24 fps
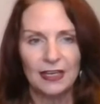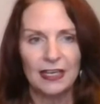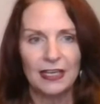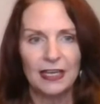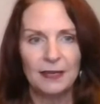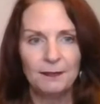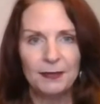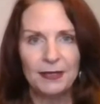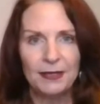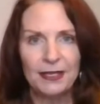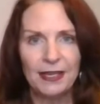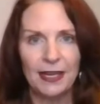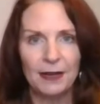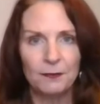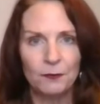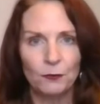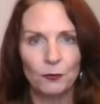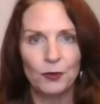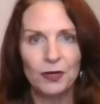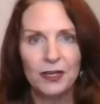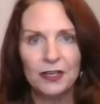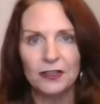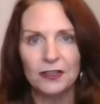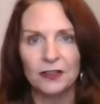it became
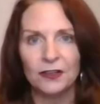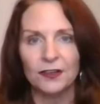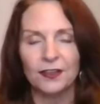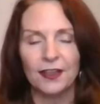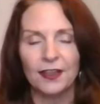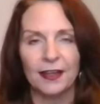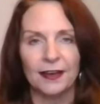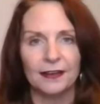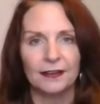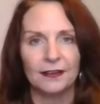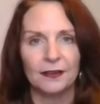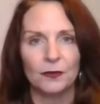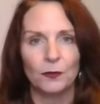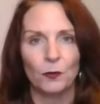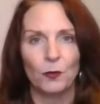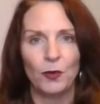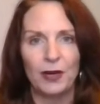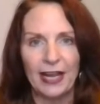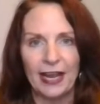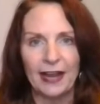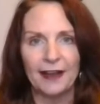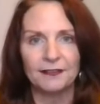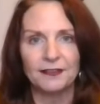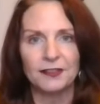real that we
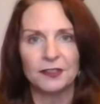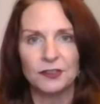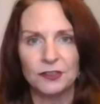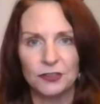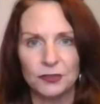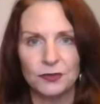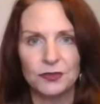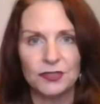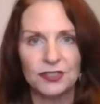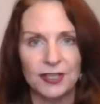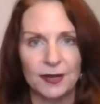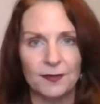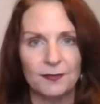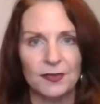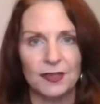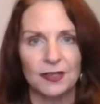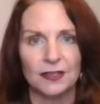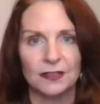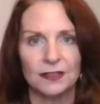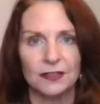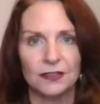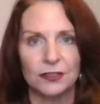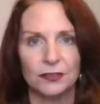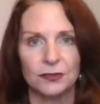have to do something
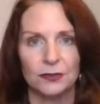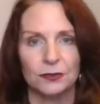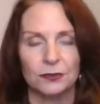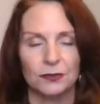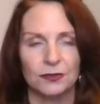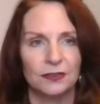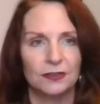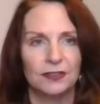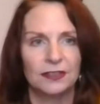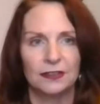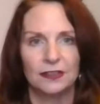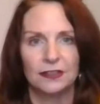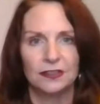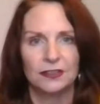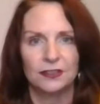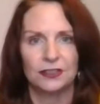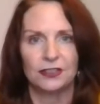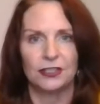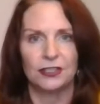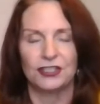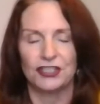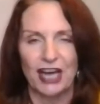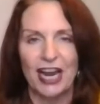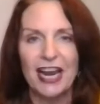to
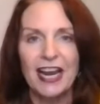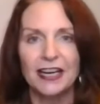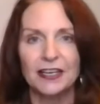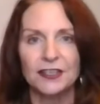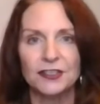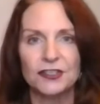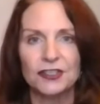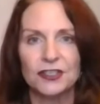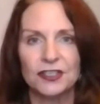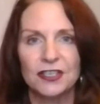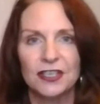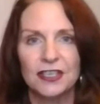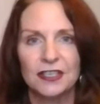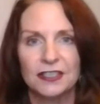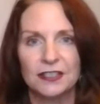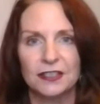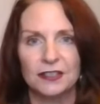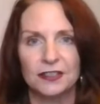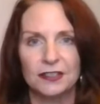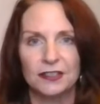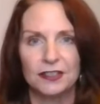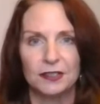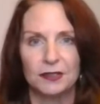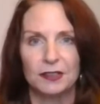change, to
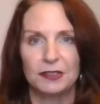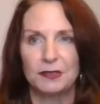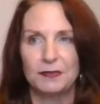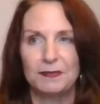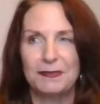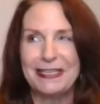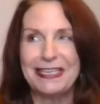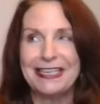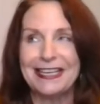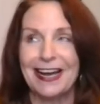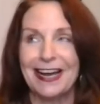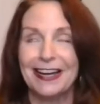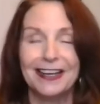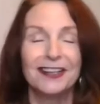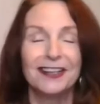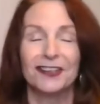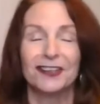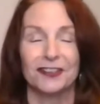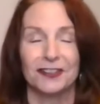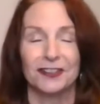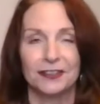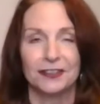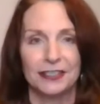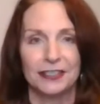be
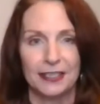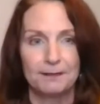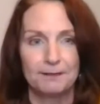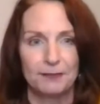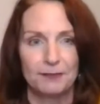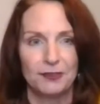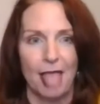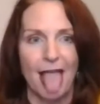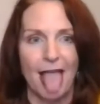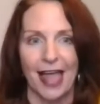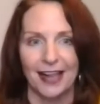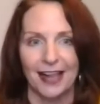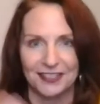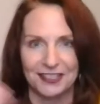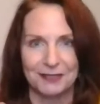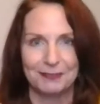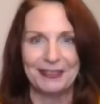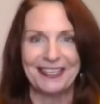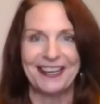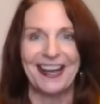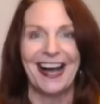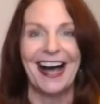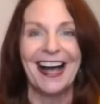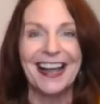kinder to be
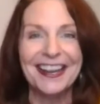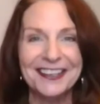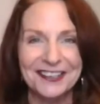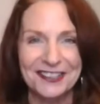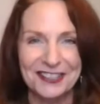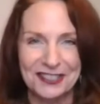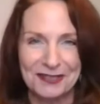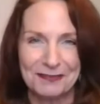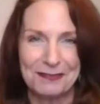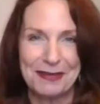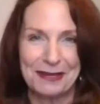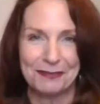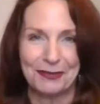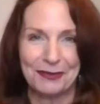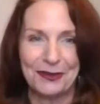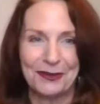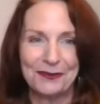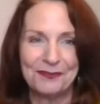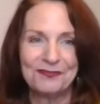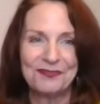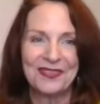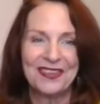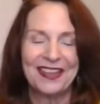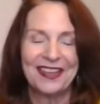kinder to people.
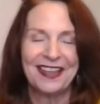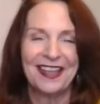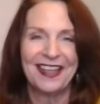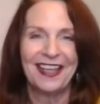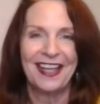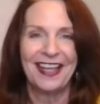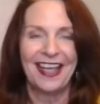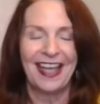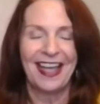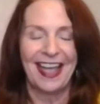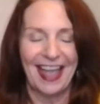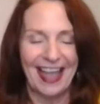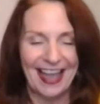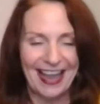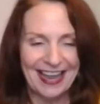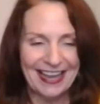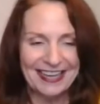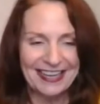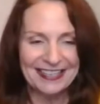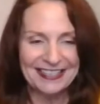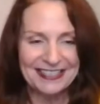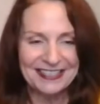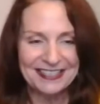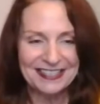
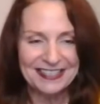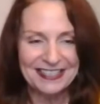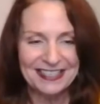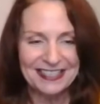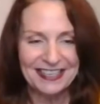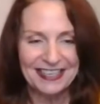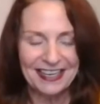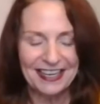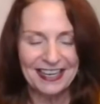And